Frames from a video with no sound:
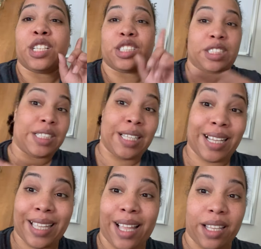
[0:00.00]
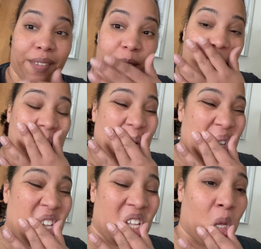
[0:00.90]
She lucky I love her
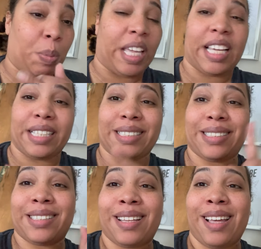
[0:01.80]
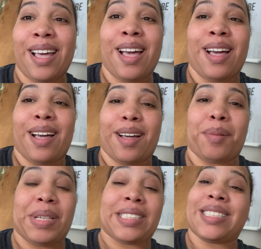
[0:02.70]
because a
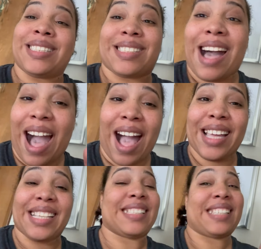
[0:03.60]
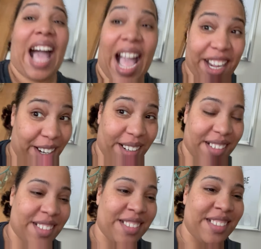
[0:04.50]
bitch is hot and tired.
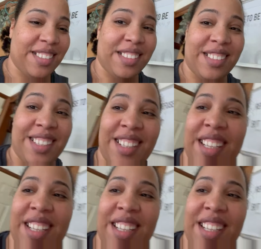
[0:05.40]
Right.